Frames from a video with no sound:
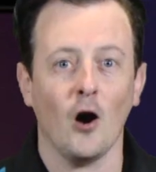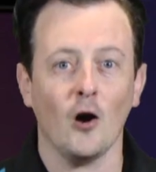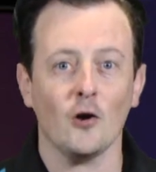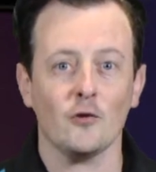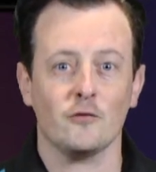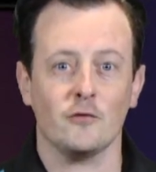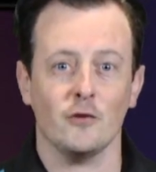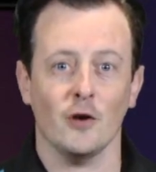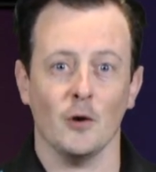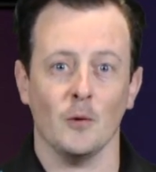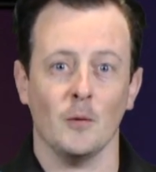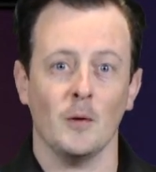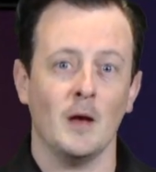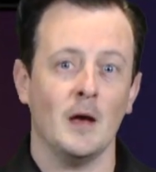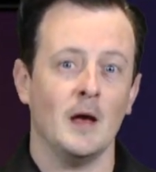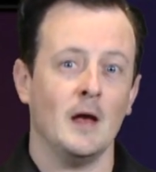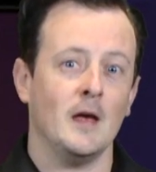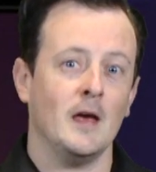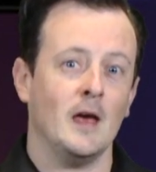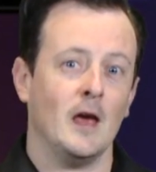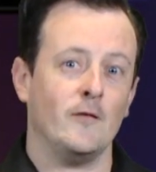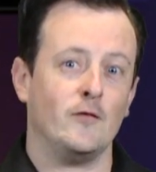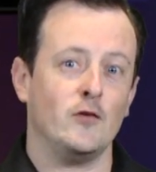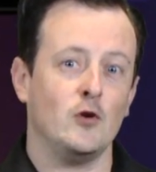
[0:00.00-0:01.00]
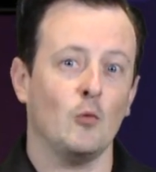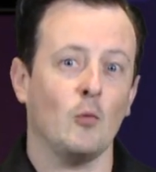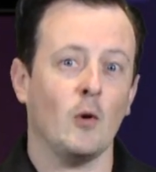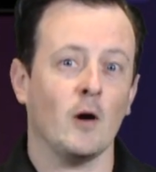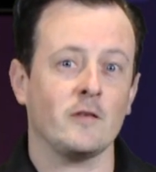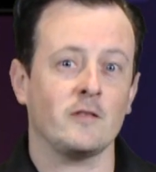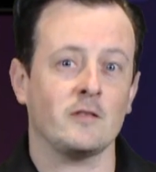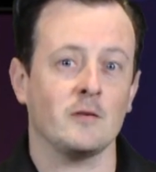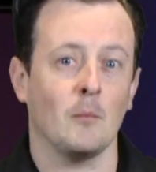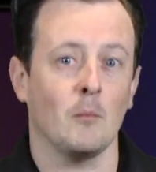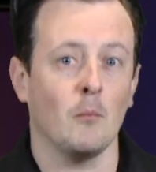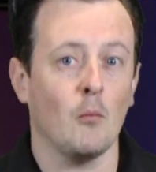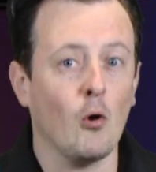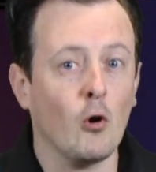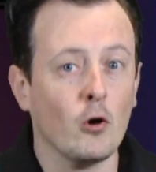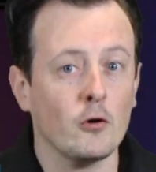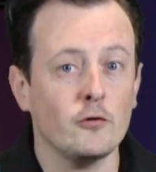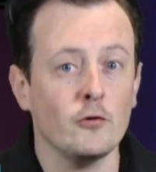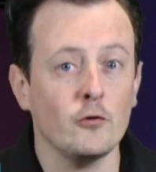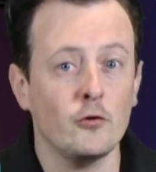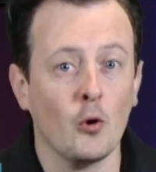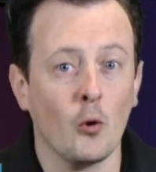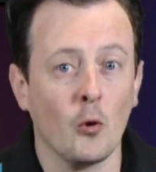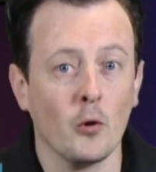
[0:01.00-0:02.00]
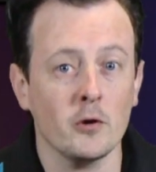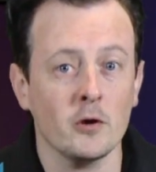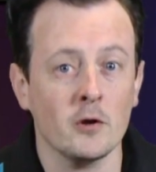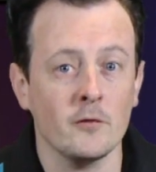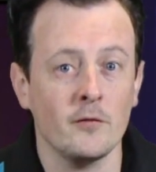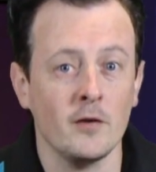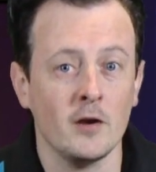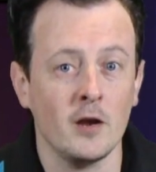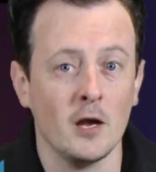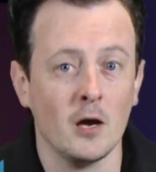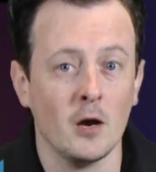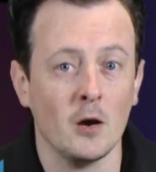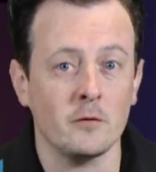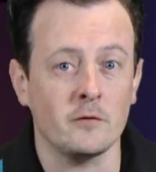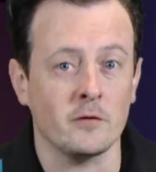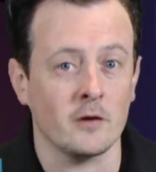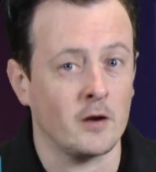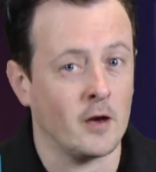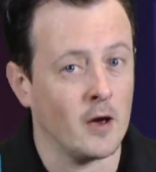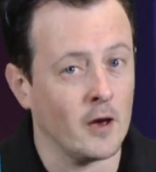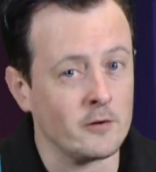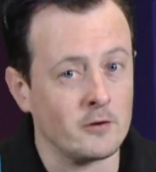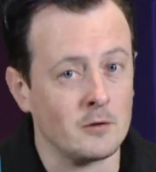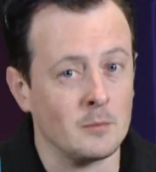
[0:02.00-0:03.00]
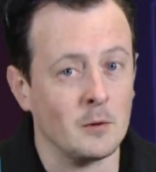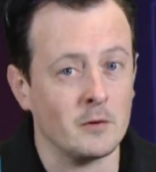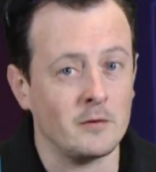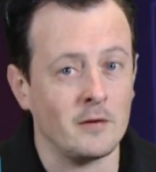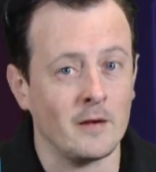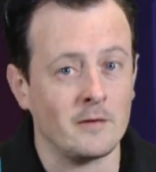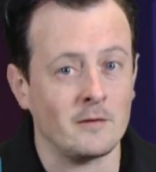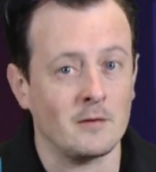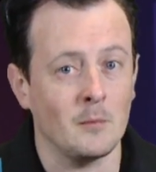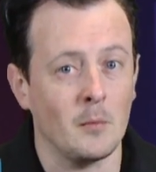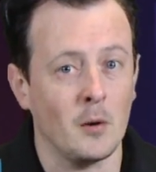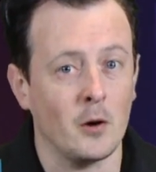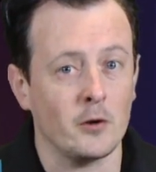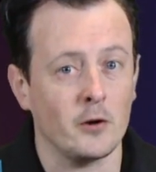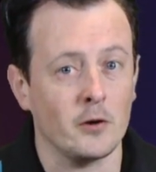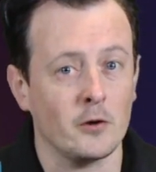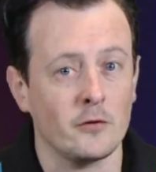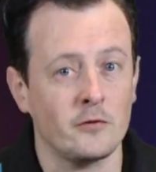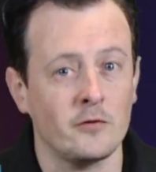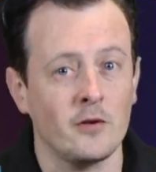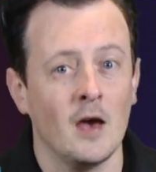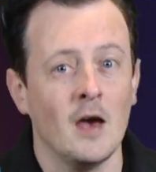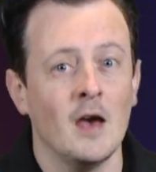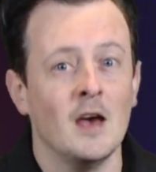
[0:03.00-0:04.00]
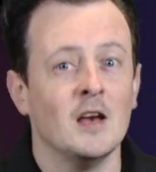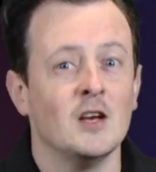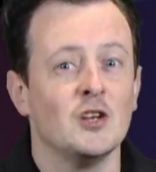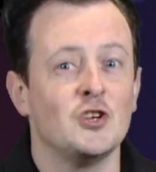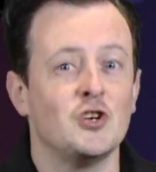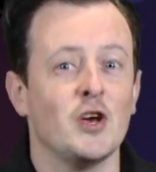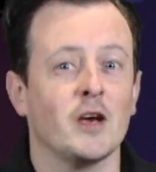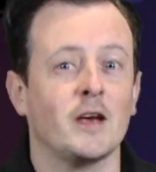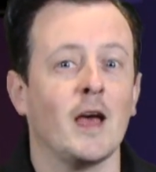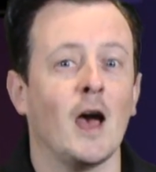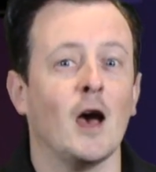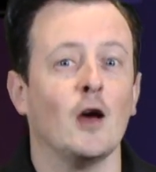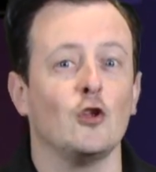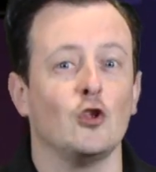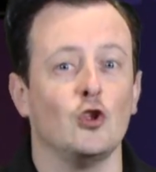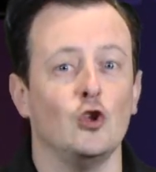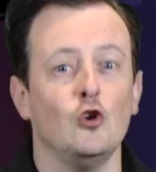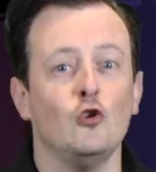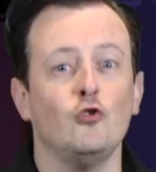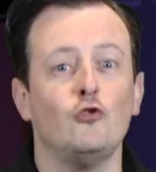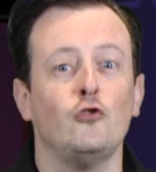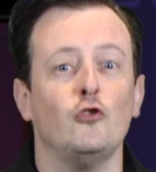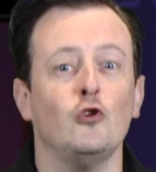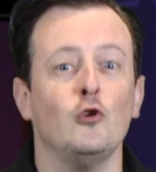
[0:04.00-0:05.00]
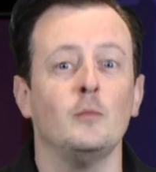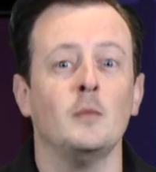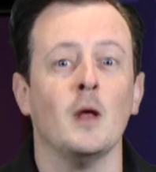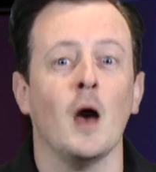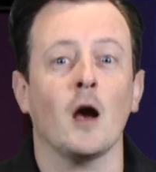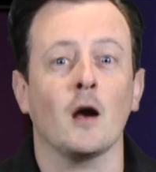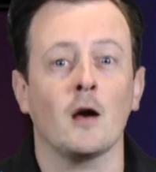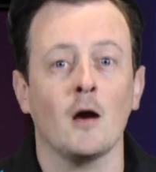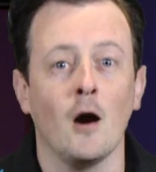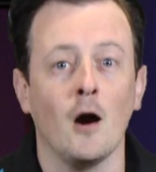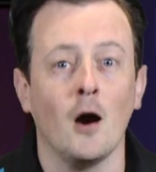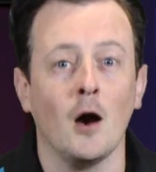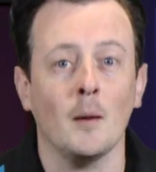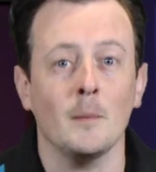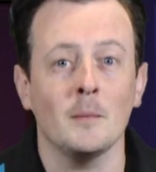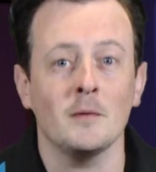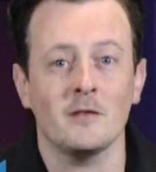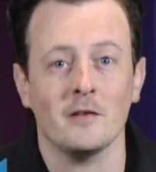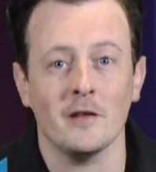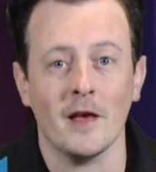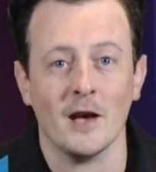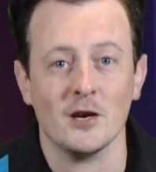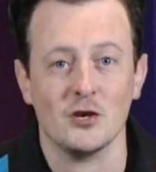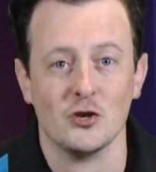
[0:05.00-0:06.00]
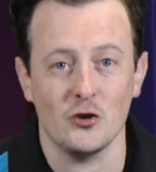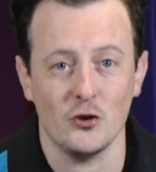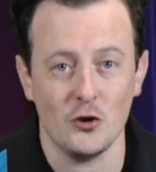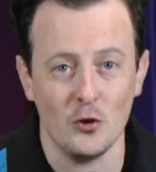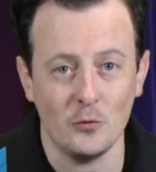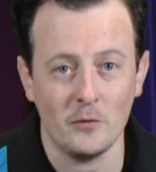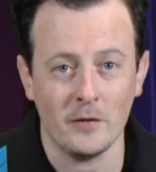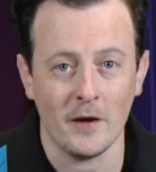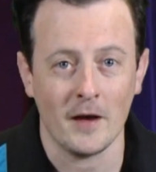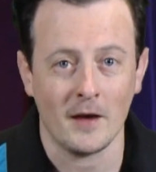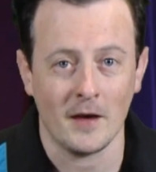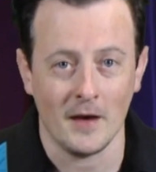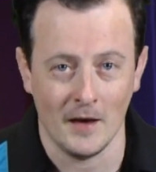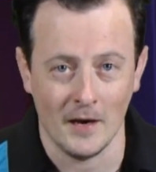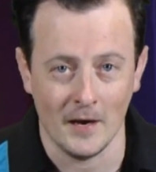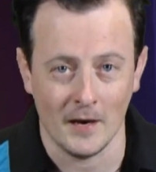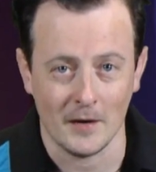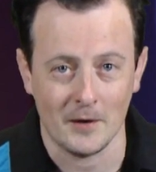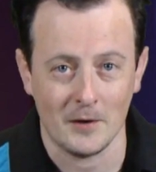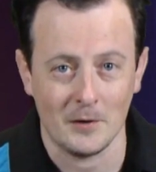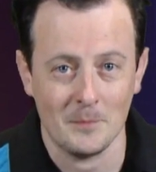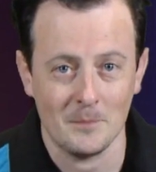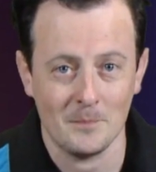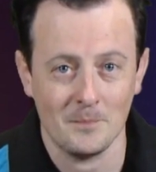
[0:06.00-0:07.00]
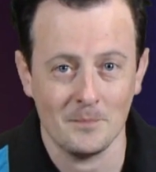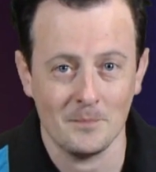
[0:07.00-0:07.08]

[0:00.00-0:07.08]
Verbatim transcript: Also, if you want some more tutorial videos and customer testimonials, check out youtube.com slash newtekinc.